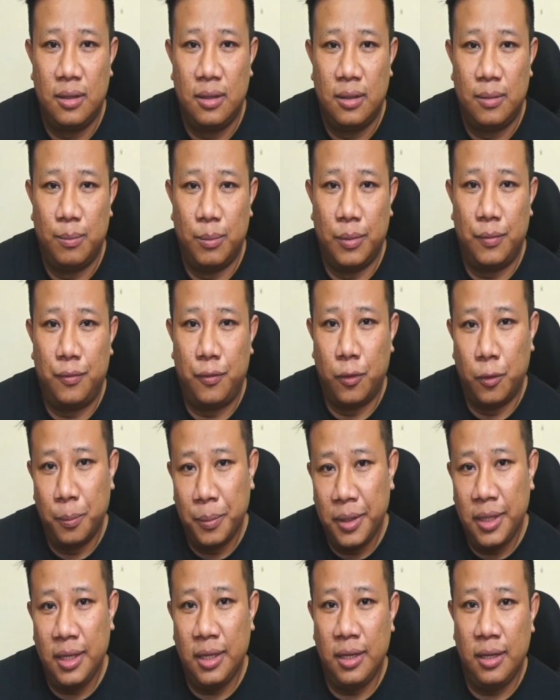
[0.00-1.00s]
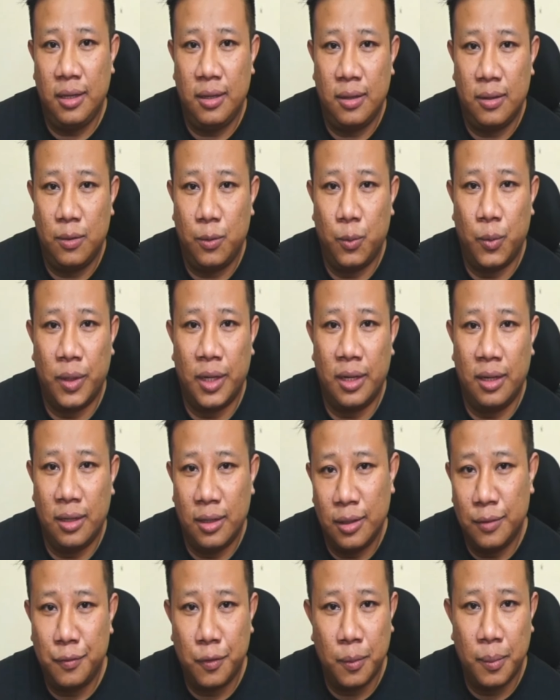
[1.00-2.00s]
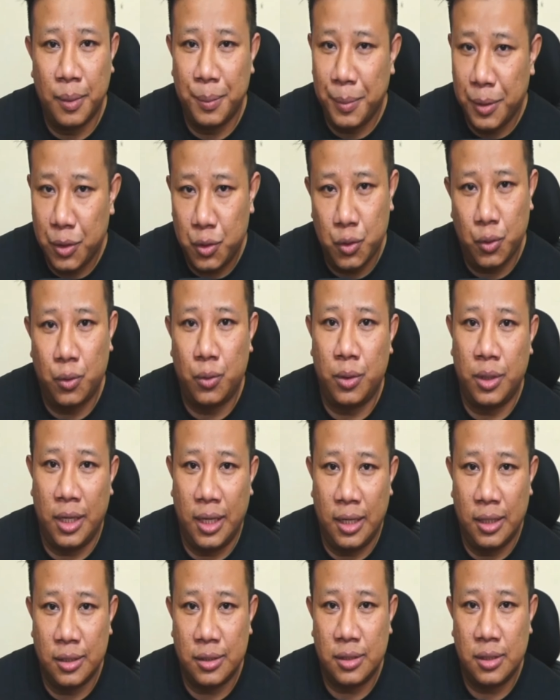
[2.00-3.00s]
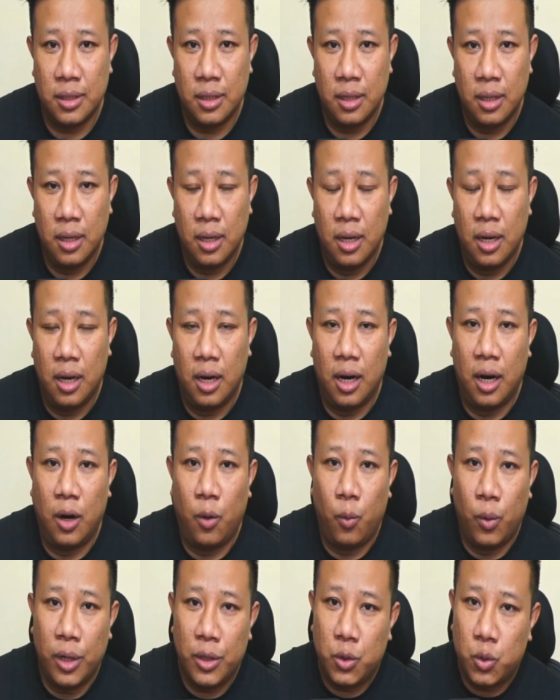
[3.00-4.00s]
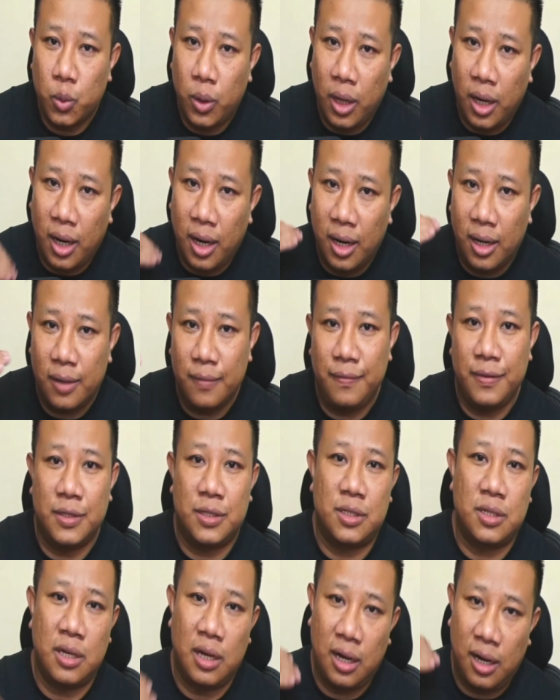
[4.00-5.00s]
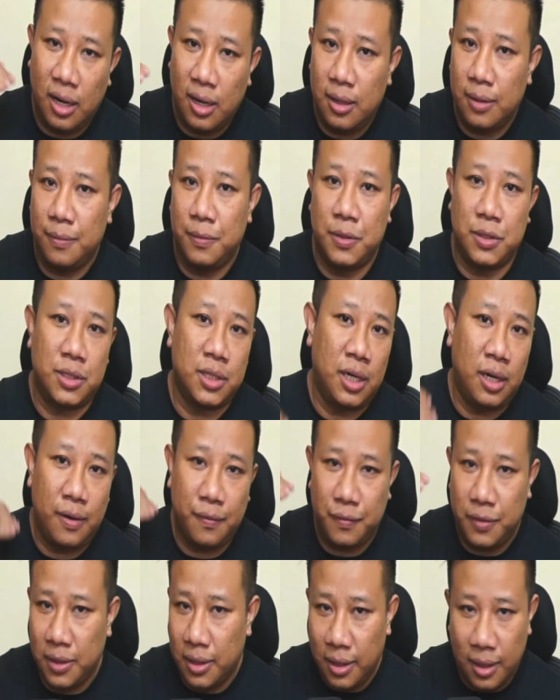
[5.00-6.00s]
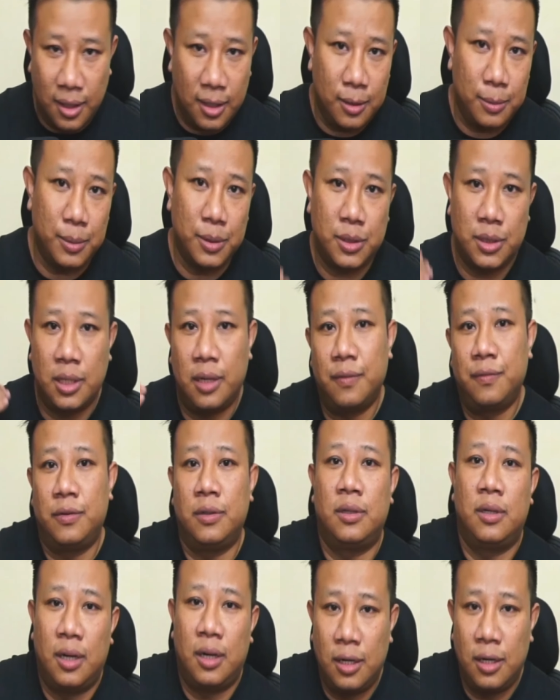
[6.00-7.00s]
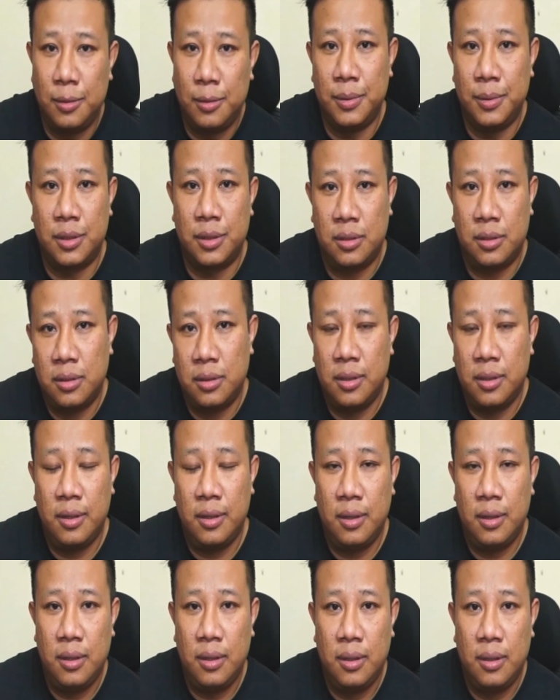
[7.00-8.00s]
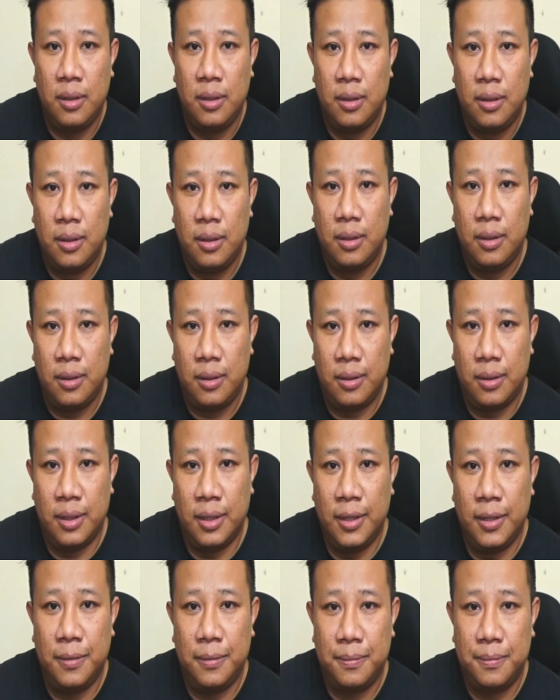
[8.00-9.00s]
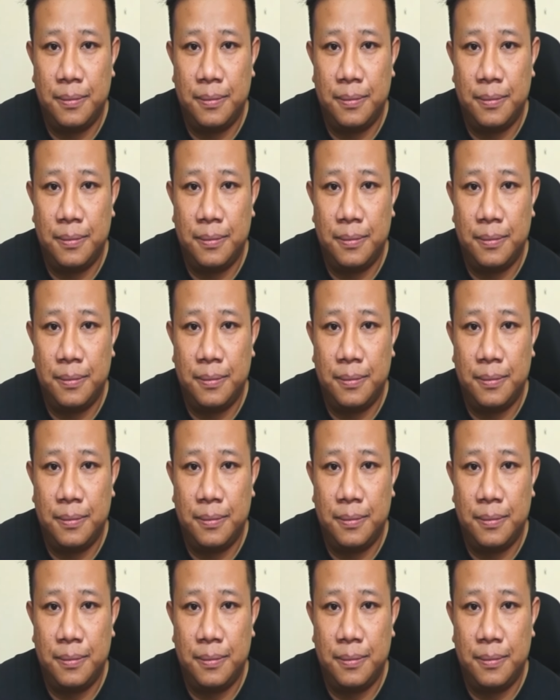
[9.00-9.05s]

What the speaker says: But for me, what I learned from my mentor is I wanted to harvest after harvest after harvest, right?